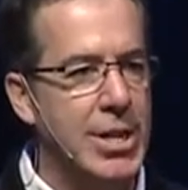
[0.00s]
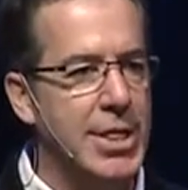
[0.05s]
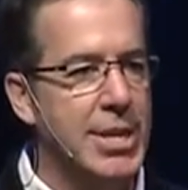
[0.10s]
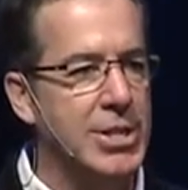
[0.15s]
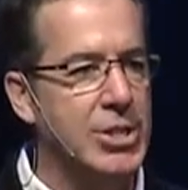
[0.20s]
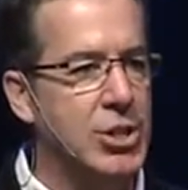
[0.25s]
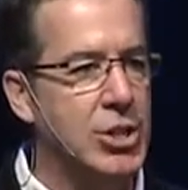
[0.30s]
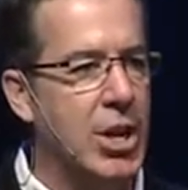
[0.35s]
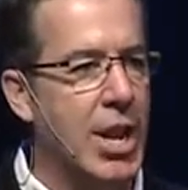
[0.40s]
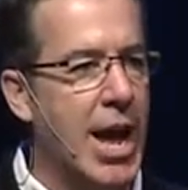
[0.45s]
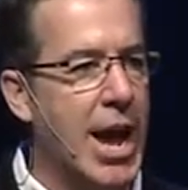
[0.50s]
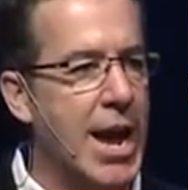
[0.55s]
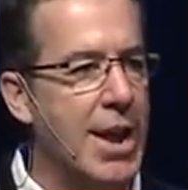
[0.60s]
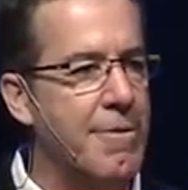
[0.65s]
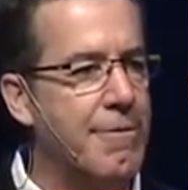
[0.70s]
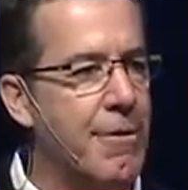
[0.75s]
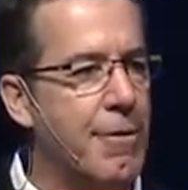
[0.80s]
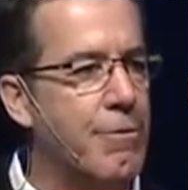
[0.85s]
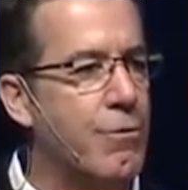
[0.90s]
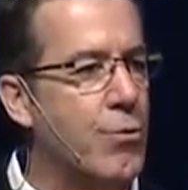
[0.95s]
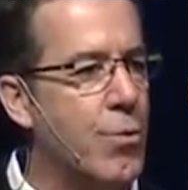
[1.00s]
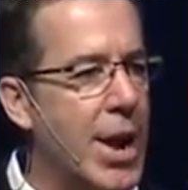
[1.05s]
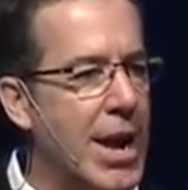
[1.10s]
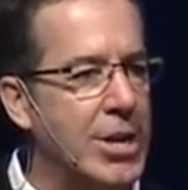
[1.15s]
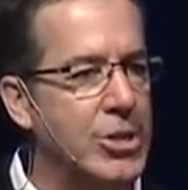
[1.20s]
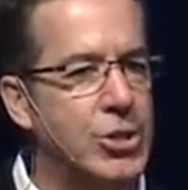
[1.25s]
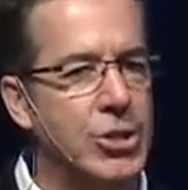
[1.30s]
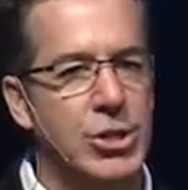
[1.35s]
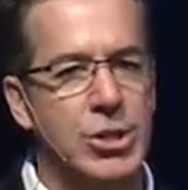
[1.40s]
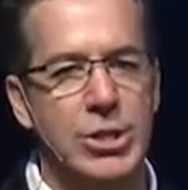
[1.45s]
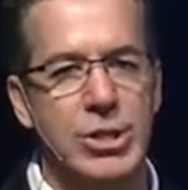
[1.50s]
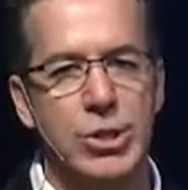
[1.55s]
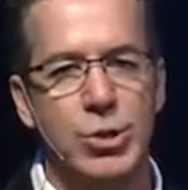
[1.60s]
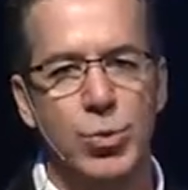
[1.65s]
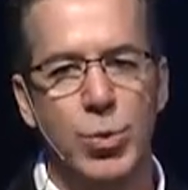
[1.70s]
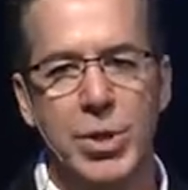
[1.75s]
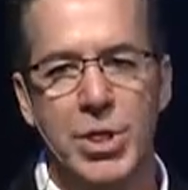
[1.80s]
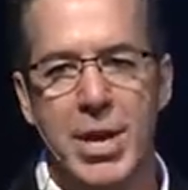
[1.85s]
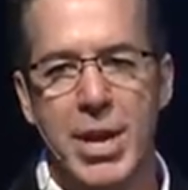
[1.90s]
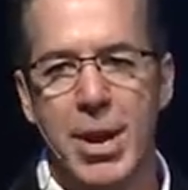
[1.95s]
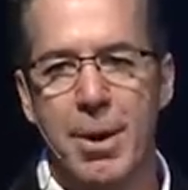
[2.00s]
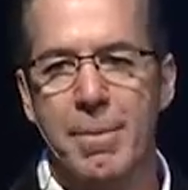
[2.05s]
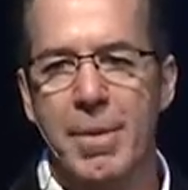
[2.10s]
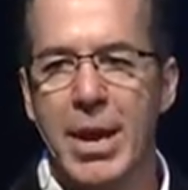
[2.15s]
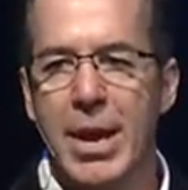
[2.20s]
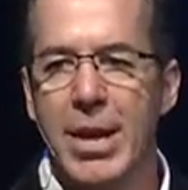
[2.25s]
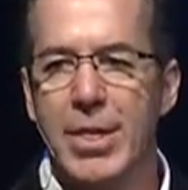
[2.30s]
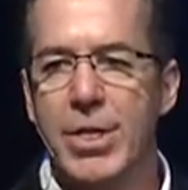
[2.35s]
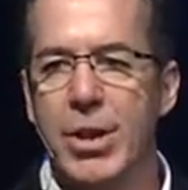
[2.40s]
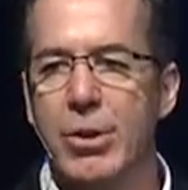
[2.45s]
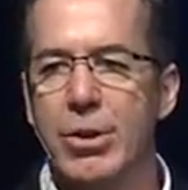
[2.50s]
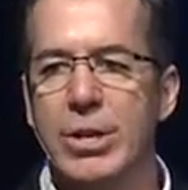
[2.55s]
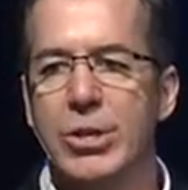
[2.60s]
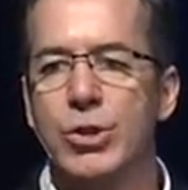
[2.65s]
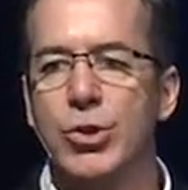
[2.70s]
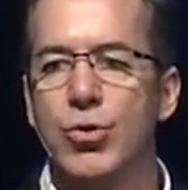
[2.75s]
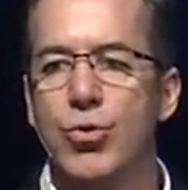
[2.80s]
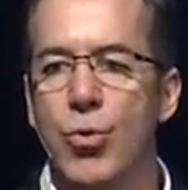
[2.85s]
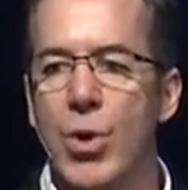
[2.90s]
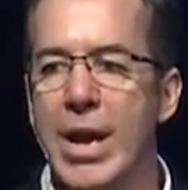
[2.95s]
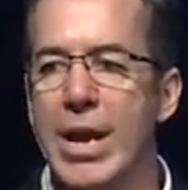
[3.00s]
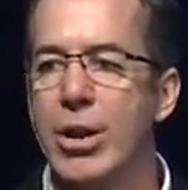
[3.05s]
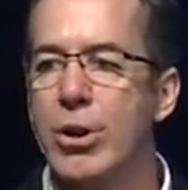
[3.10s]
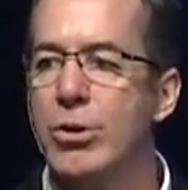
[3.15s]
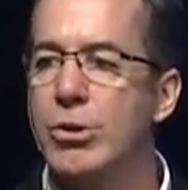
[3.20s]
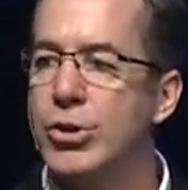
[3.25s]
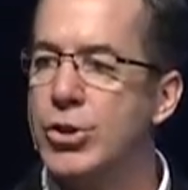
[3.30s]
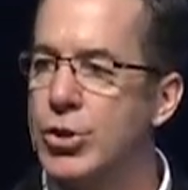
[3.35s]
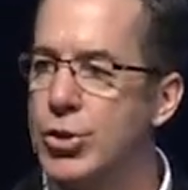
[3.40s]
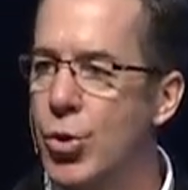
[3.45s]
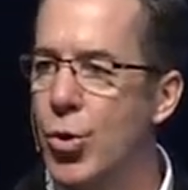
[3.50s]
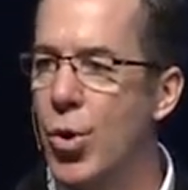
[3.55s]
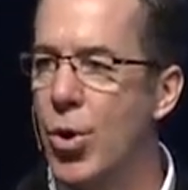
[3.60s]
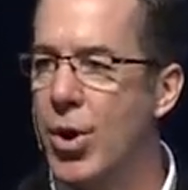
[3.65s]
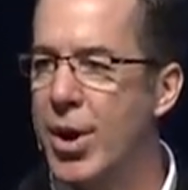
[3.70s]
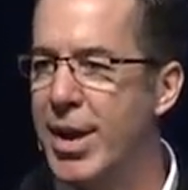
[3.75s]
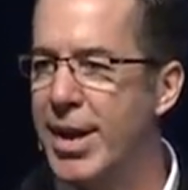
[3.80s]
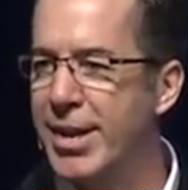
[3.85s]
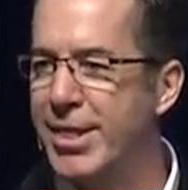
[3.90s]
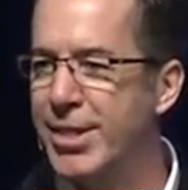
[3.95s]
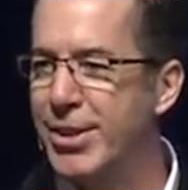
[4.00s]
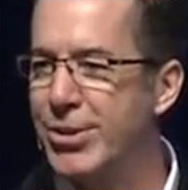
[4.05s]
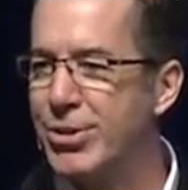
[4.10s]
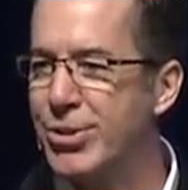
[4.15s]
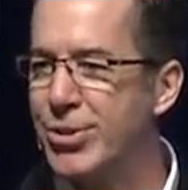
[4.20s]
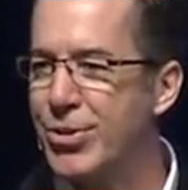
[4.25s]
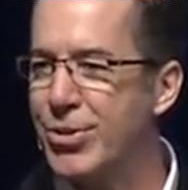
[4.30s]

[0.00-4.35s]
in this life of righteousness with Him, there is greater joy, there's